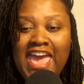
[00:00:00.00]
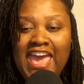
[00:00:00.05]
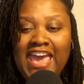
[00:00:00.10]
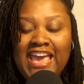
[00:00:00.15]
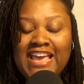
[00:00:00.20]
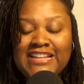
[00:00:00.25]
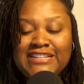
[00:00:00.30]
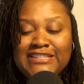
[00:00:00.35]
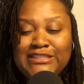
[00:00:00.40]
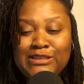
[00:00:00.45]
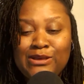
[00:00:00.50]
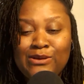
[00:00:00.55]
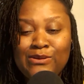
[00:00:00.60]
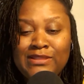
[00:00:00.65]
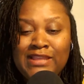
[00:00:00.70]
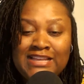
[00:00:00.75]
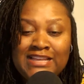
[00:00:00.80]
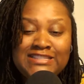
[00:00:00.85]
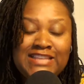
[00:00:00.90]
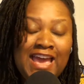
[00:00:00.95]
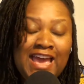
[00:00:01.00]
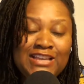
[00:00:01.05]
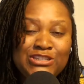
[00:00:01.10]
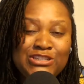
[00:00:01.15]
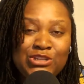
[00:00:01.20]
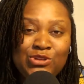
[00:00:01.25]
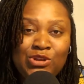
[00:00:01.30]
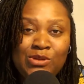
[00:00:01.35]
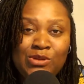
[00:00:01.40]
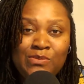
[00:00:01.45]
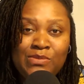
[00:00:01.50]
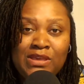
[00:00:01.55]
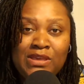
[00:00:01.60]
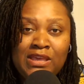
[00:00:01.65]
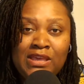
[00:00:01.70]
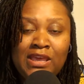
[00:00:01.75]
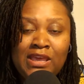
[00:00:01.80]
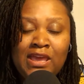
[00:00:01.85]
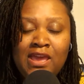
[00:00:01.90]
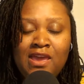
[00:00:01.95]
And so that's actually going to
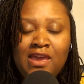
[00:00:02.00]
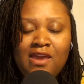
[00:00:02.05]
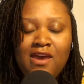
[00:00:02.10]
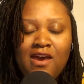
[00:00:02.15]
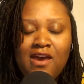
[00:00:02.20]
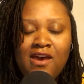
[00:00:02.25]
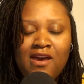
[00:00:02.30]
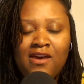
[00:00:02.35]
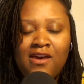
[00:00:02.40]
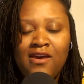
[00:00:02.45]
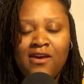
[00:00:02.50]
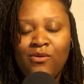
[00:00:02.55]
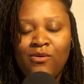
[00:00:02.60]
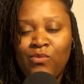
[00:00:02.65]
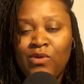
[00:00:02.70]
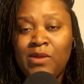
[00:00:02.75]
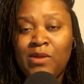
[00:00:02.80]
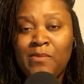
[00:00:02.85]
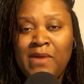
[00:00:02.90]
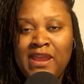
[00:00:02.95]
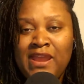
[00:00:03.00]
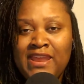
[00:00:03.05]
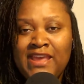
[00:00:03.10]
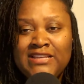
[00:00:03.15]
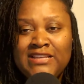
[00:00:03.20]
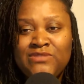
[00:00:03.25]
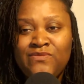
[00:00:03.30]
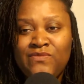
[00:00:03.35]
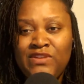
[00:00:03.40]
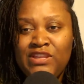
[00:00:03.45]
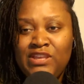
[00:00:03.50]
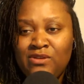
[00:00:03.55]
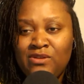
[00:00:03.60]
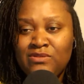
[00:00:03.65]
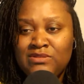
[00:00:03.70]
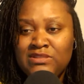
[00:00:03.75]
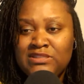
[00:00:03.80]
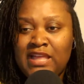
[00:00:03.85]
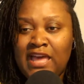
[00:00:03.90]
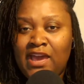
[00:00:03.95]
be one of my next
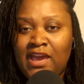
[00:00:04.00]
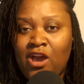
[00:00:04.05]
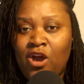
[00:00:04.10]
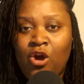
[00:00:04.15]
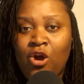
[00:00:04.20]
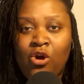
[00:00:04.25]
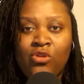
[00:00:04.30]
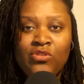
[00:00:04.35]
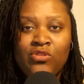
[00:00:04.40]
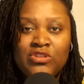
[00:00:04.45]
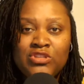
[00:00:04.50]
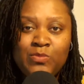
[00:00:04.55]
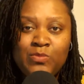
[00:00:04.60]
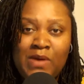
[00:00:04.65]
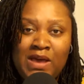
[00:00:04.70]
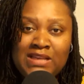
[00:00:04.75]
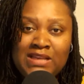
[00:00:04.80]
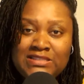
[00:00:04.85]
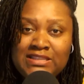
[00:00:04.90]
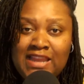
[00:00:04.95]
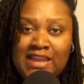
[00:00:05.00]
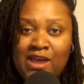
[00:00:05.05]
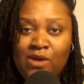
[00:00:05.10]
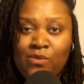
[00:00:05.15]
videos, like all the spots that I